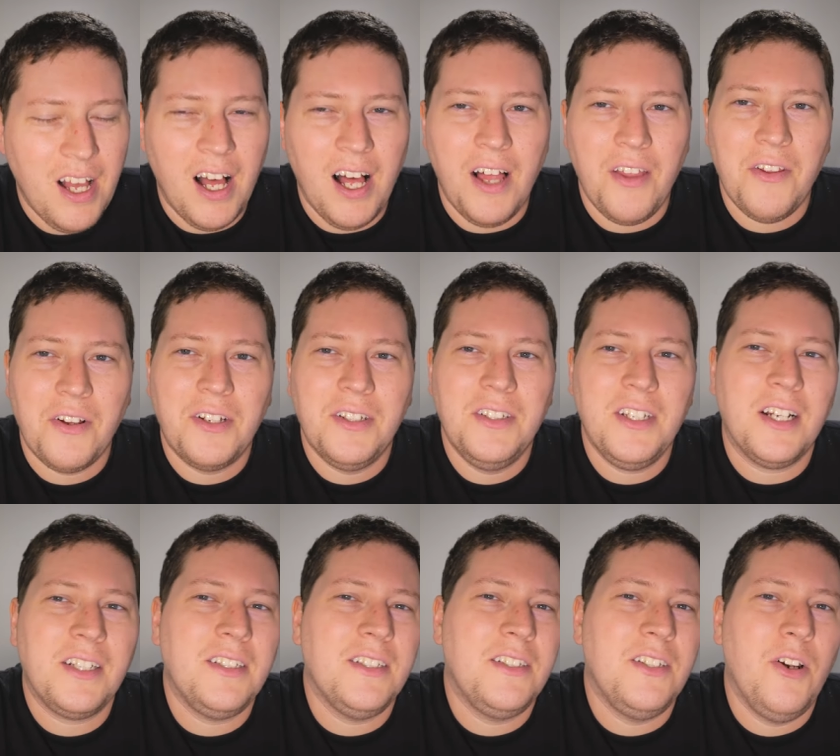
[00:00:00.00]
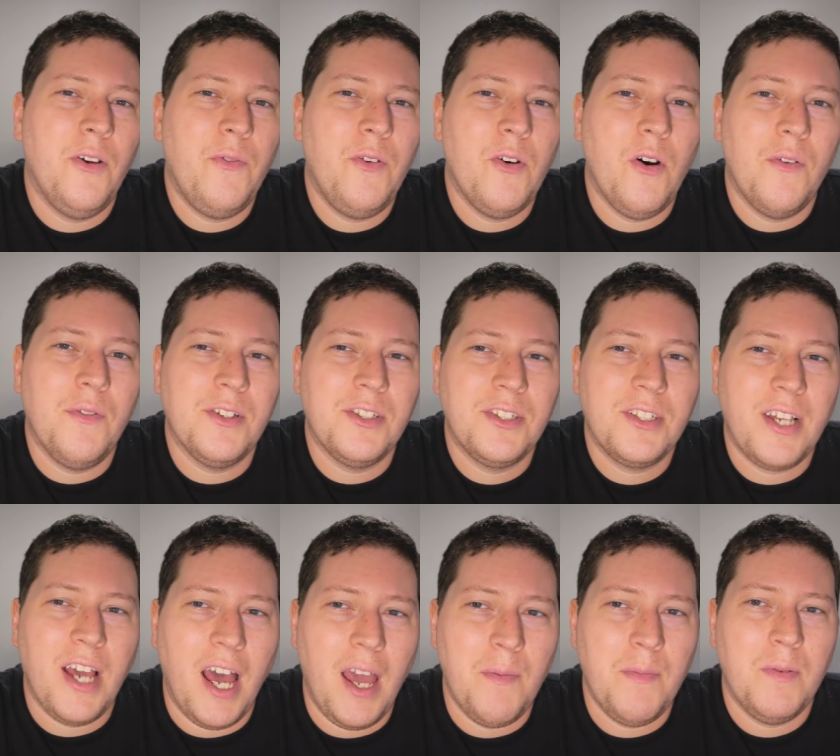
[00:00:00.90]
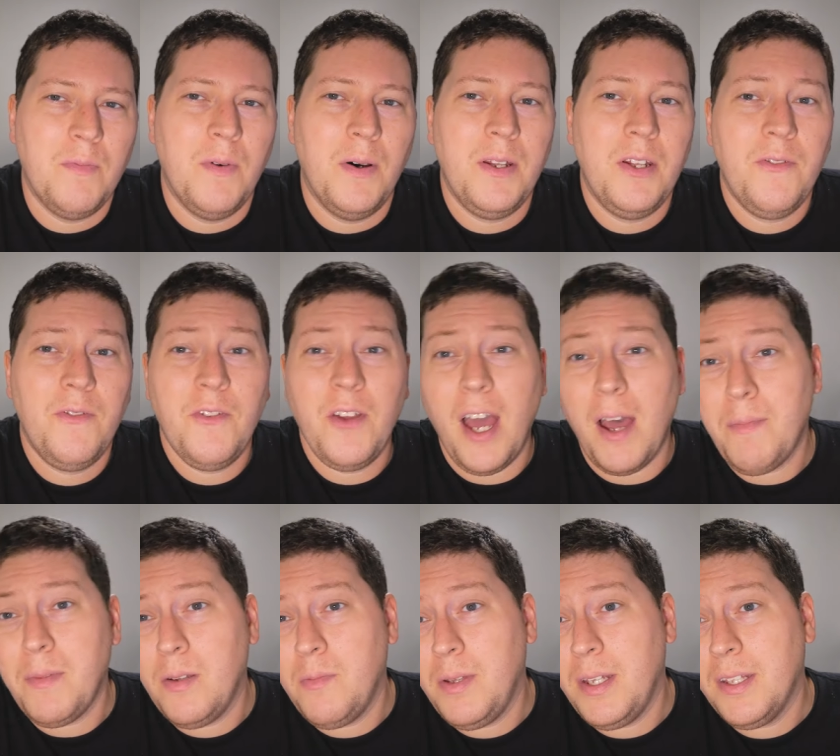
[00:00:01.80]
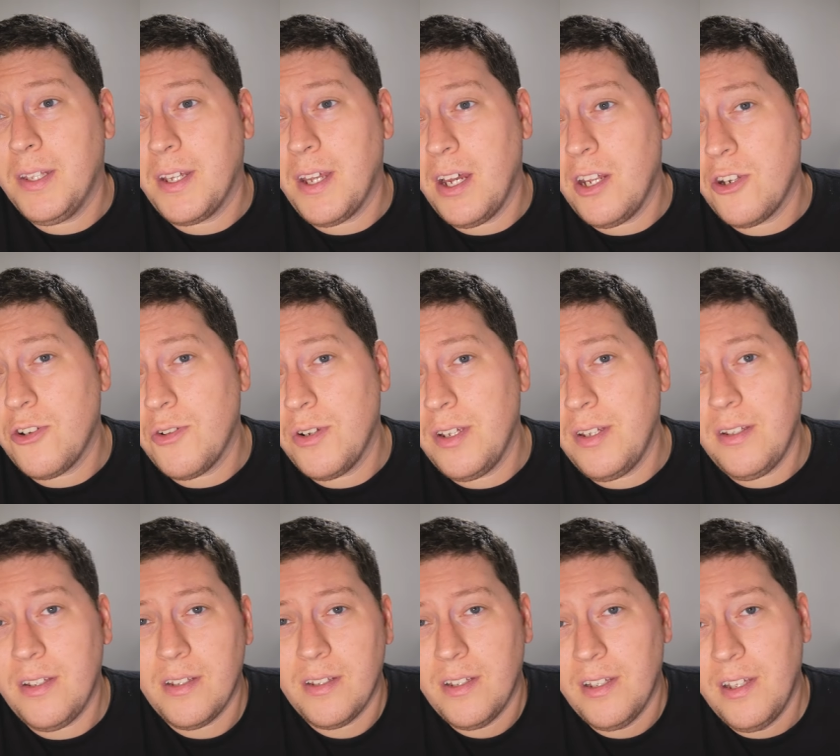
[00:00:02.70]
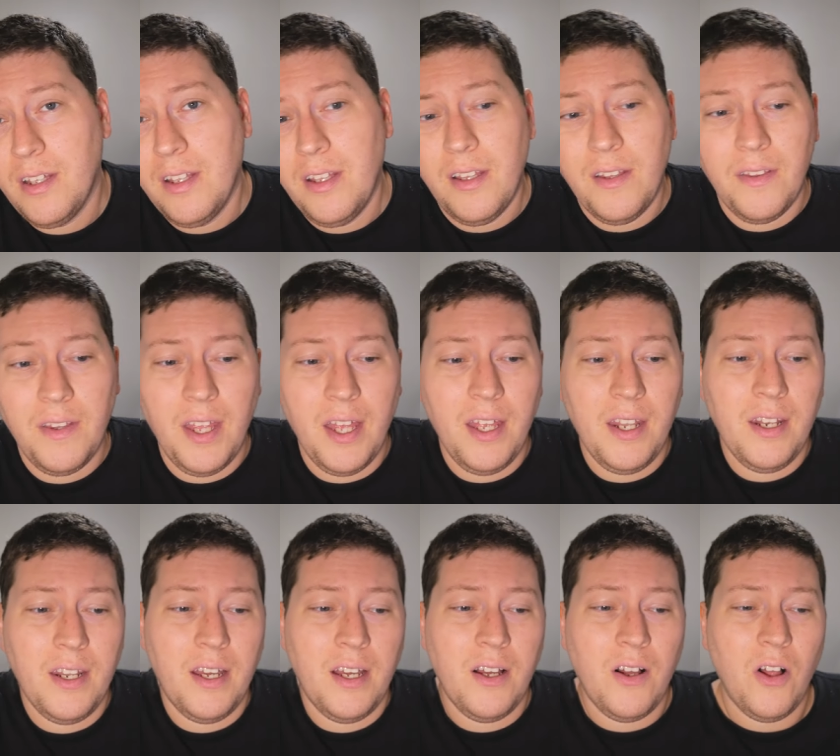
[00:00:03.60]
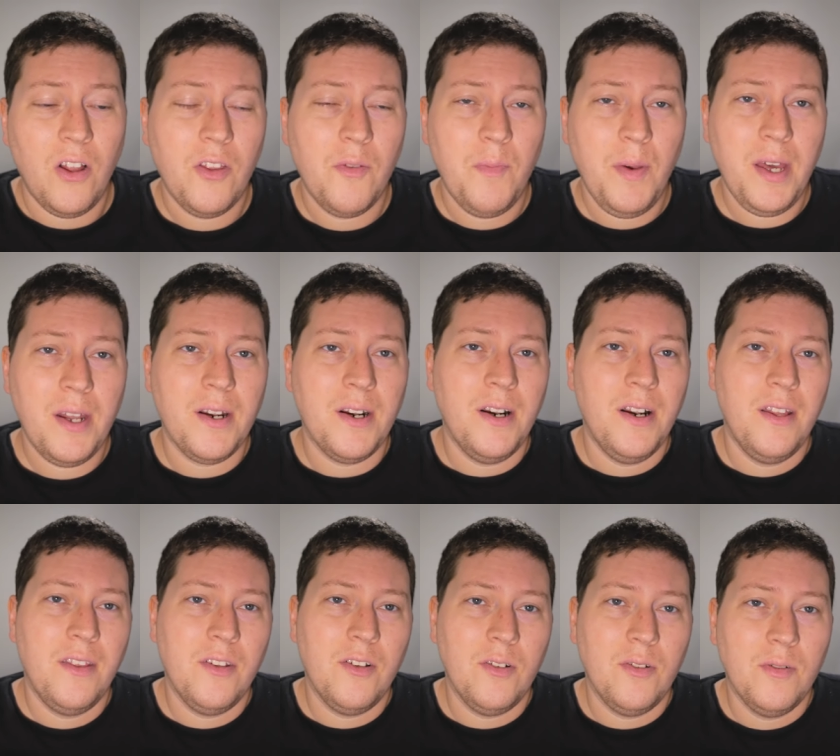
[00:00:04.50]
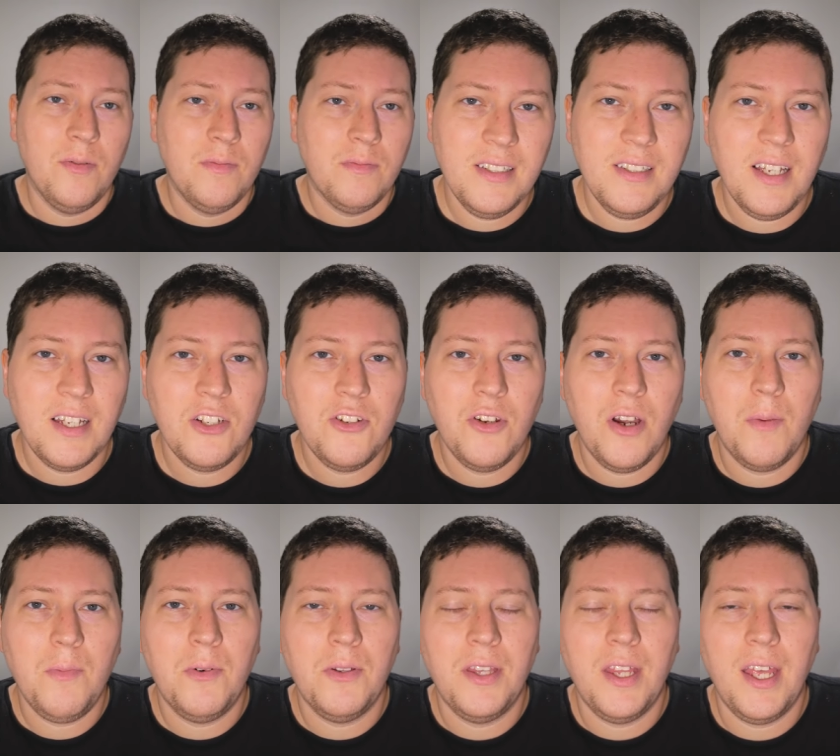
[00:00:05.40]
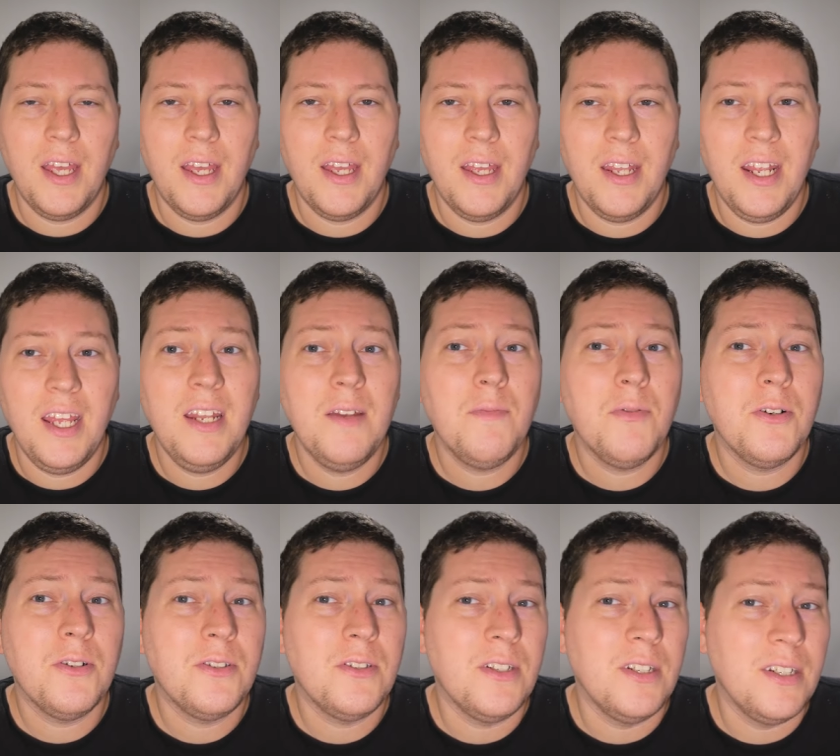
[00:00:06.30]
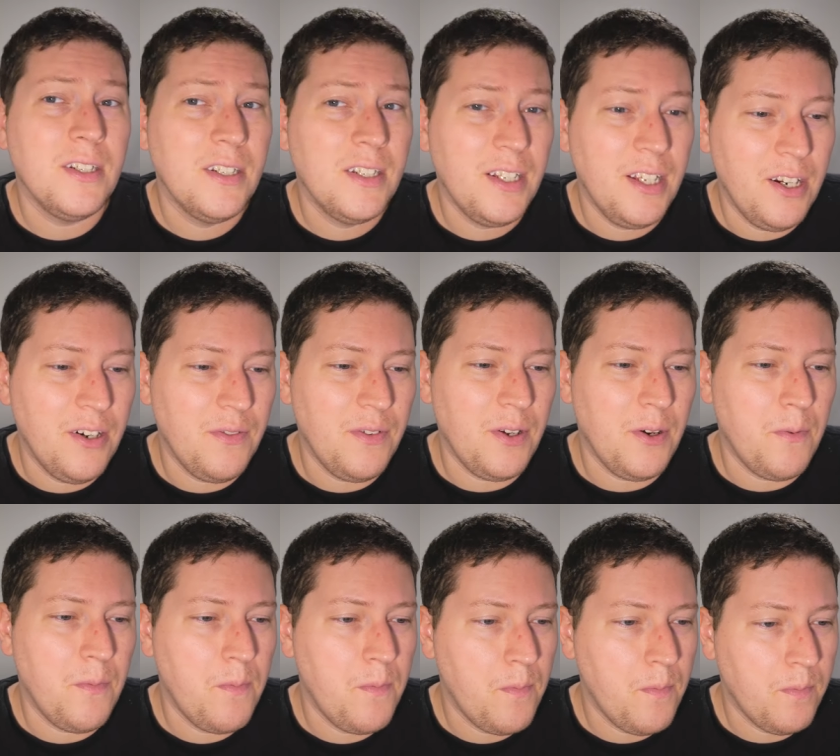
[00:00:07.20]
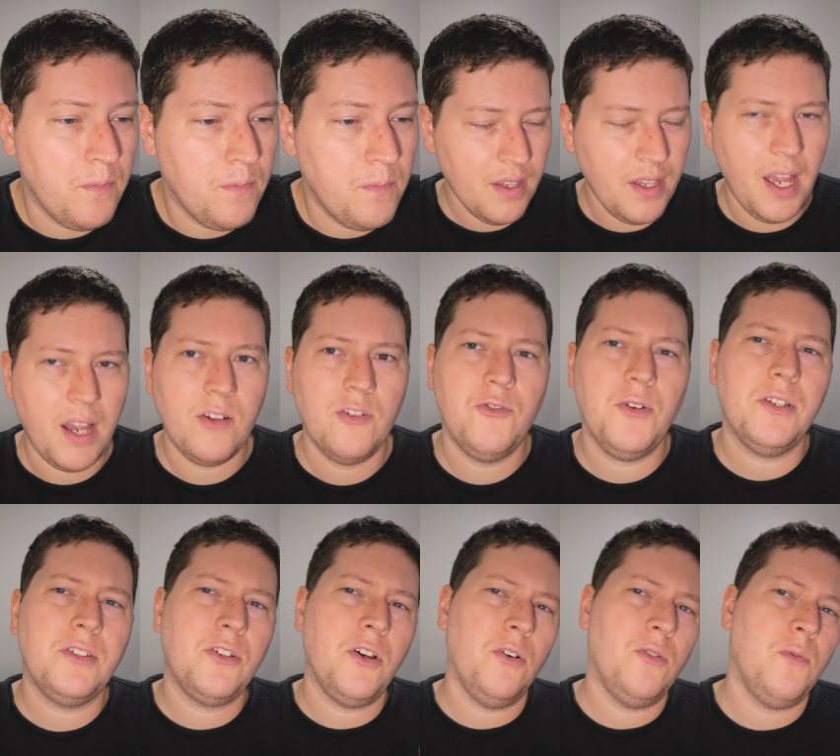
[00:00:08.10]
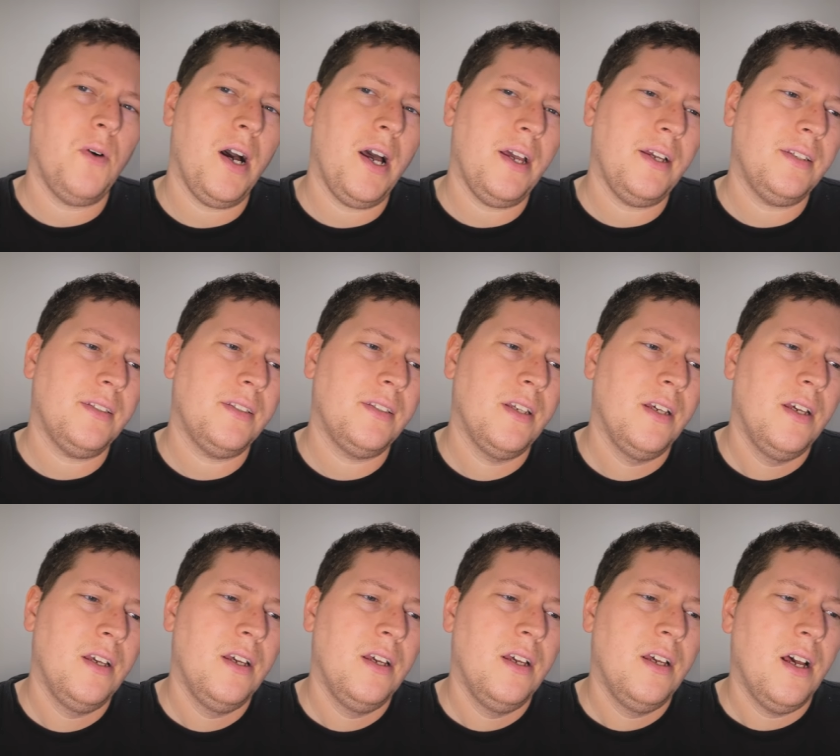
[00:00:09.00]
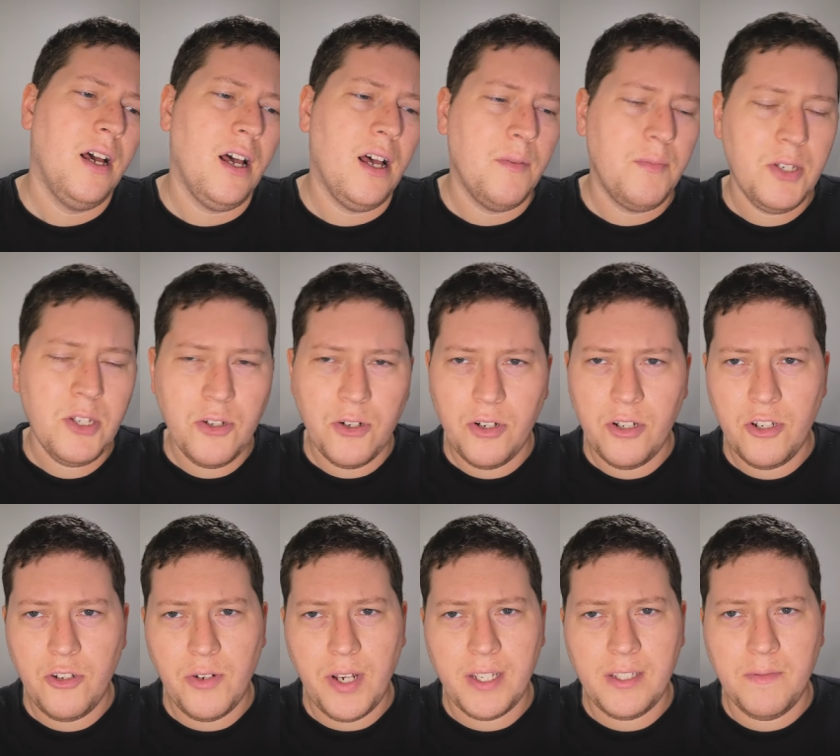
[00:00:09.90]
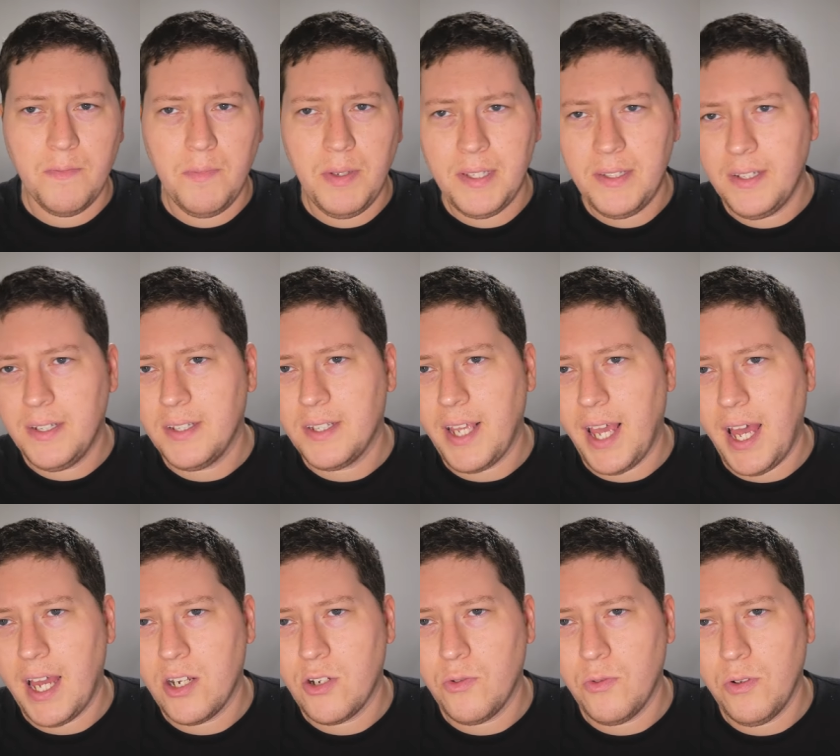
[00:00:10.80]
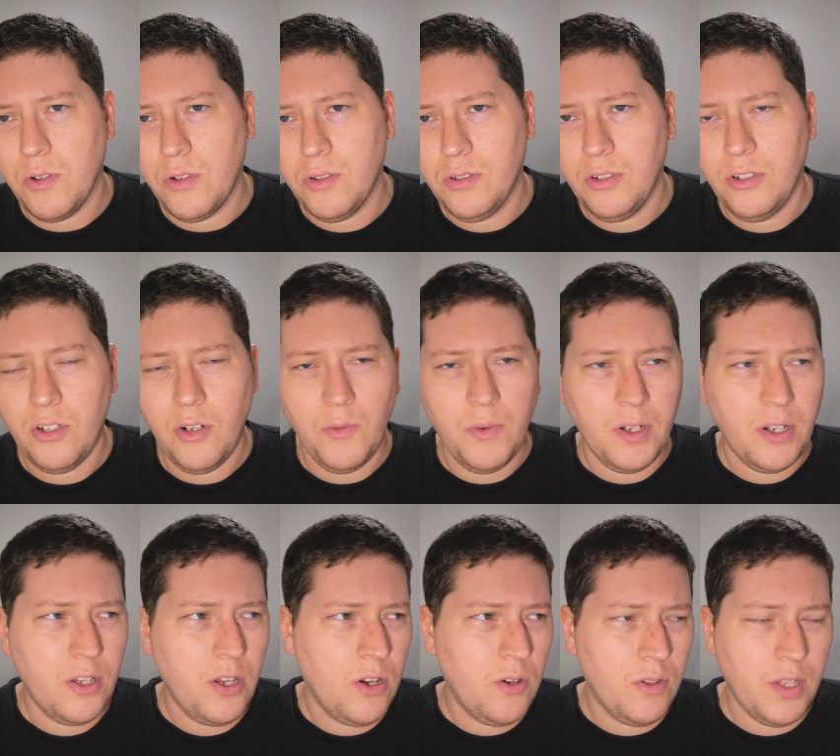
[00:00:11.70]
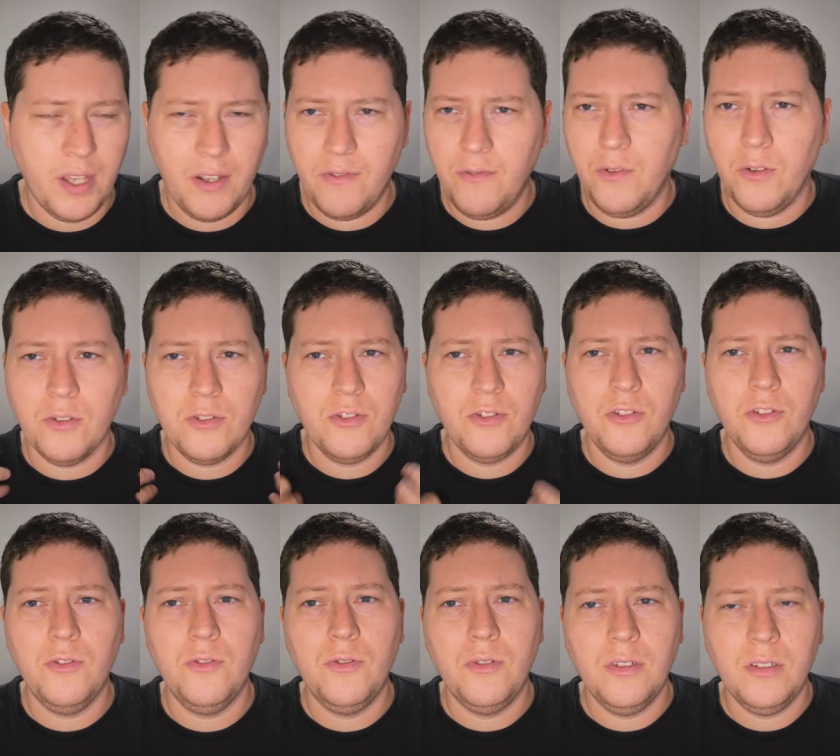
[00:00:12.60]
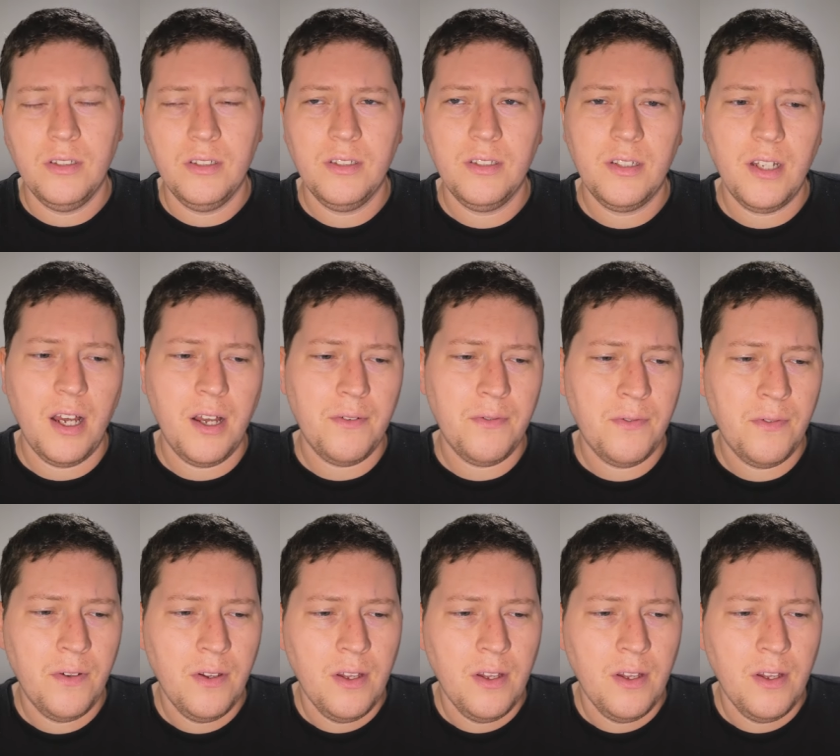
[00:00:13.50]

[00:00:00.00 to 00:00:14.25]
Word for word: uh, they'll conduct this interview over Skype. But if you happen to be in the country, then uh, all the better, and they'll set you up with an in-person interview. Now, dress code wise, uh, be sure to dress business casual. You don't wanna go like full suit and stuff,